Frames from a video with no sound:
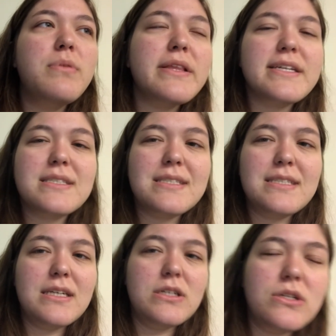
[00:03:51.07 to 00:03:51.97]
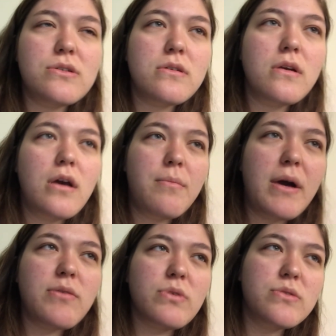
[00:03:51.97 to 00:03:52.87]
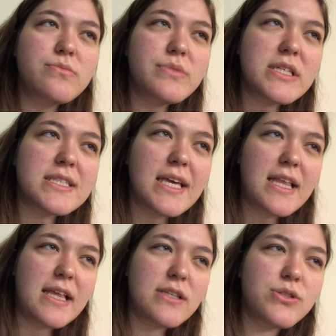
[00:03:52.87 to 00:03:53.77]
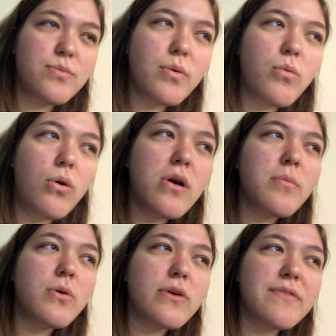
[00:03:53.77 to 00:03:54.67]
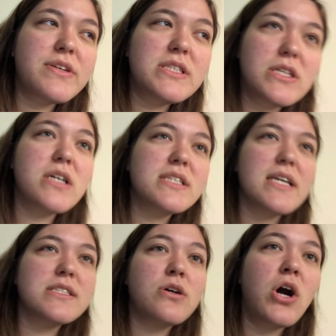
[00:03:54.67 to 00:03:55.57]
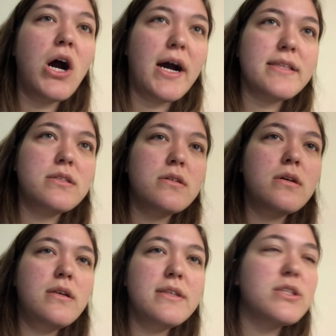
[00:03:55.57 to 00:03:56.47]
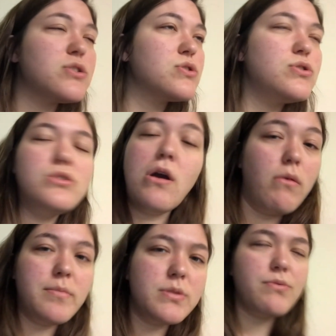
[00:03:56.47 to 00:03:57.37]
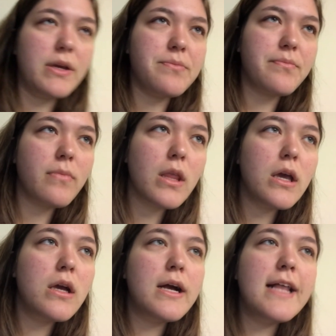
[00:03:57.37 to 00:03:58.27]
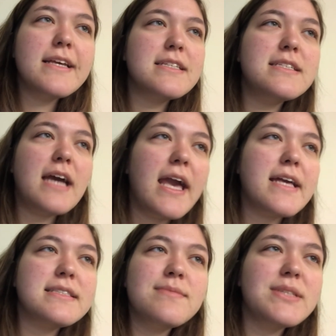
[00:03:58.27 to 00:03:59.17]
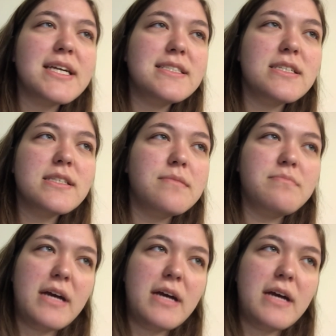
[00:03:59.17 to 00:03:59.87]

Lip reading: But, like, still, my room doesn't get, like, super warm, or if it does, it gets hot. Like, there's no in between. And, like, today, it seems like it doesn't